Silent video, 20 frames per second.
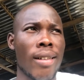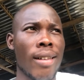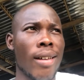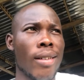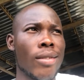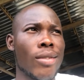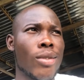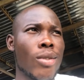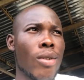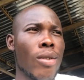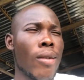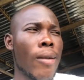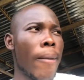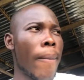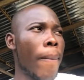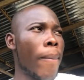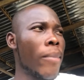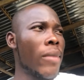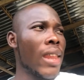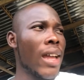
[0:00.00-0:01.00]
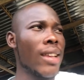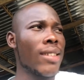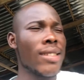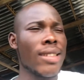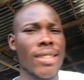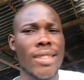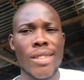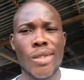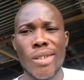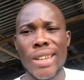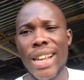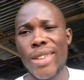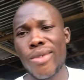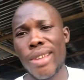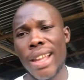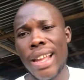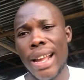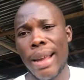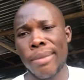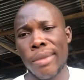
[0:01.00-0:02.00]
So that's it. So that's
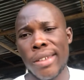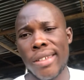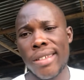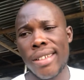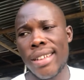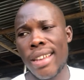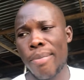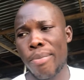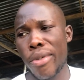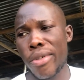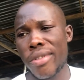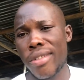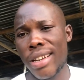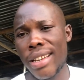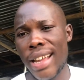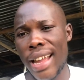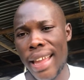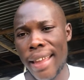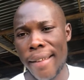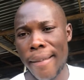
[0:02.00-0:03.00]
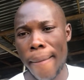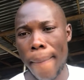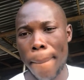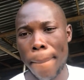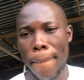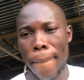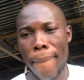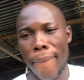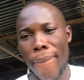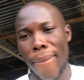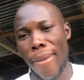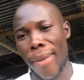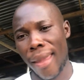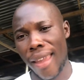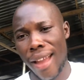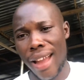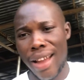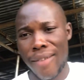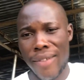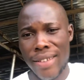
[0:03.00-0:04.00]
why I'm not really a poultry guy.
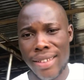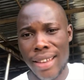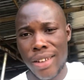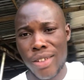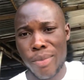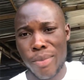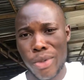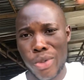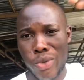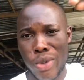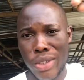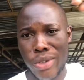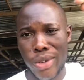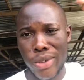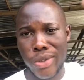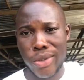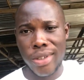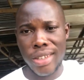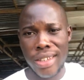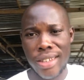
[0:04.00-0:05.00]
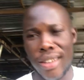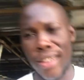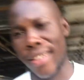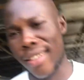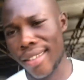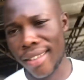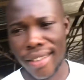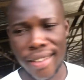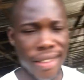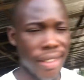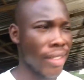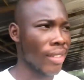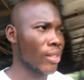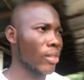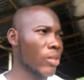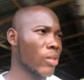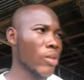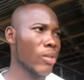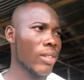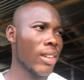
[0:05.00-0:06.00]
I've answered people's question today.
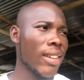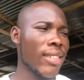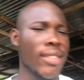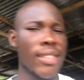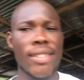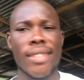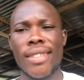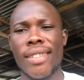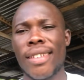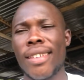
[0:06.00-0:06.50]
So that's it.